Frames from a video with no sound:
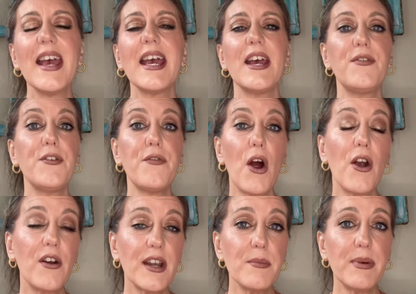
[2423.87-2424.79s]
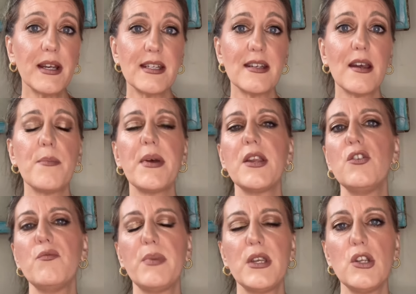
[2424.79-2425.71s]
If you've already picked it up and
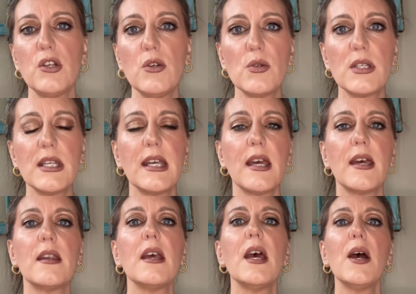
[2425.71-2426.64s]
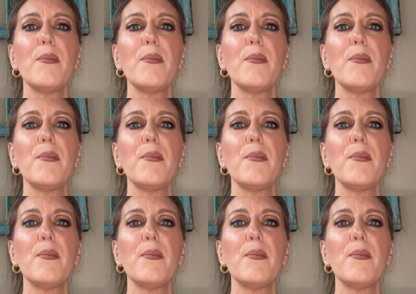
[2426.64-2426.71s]
you've been using it,